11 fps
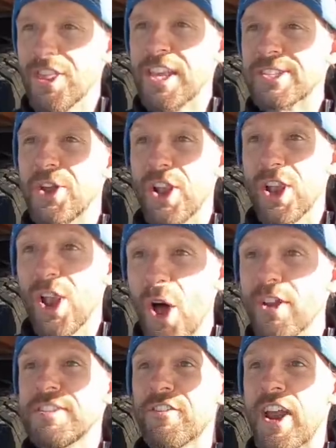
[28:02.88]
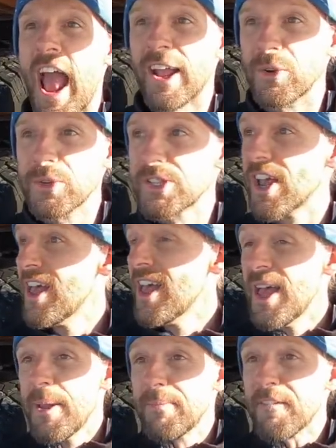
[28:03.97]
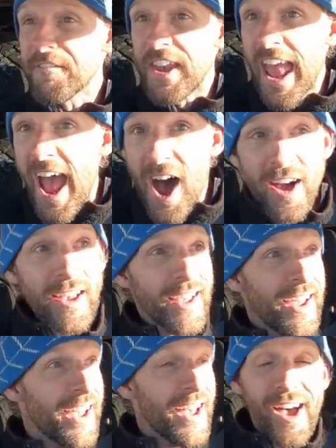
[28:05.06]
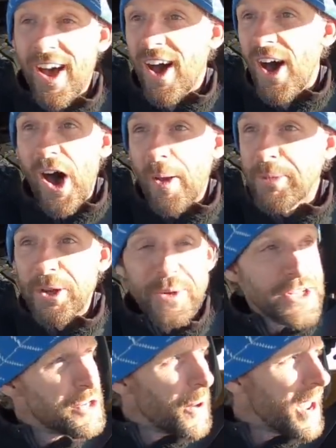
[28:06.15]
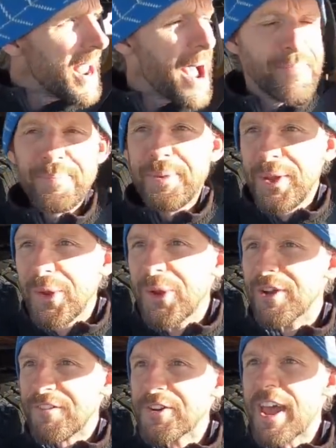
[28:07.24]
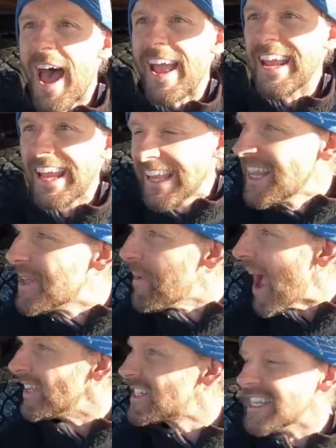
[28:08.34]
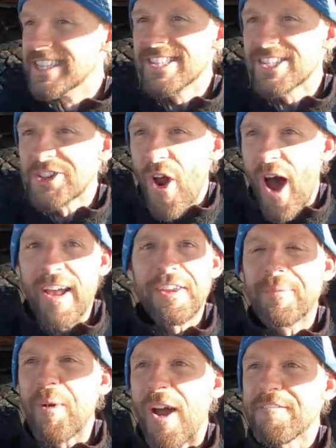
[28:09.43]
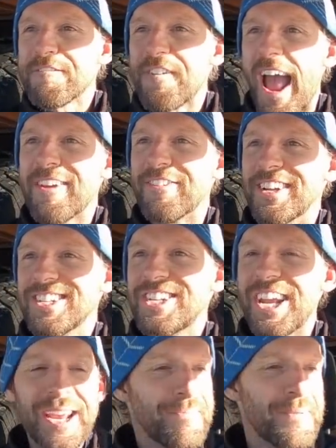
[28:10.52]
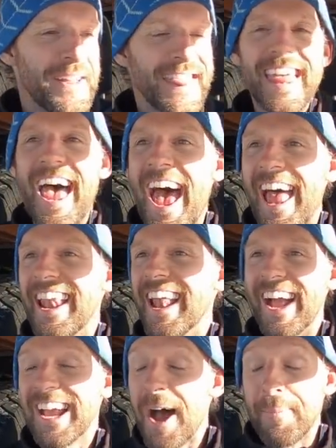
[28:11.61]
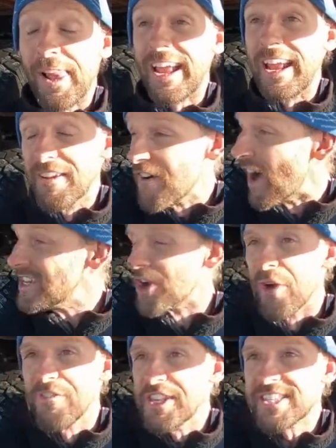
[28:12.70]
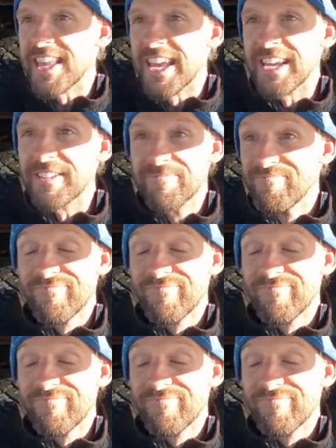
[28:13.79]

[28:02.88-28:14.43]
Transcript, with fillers: on things on a lot of different angles. But for now, I'm going to enjoy a beautiful day in the mountains driving my favorite Jeep that I can't believe I drove this thing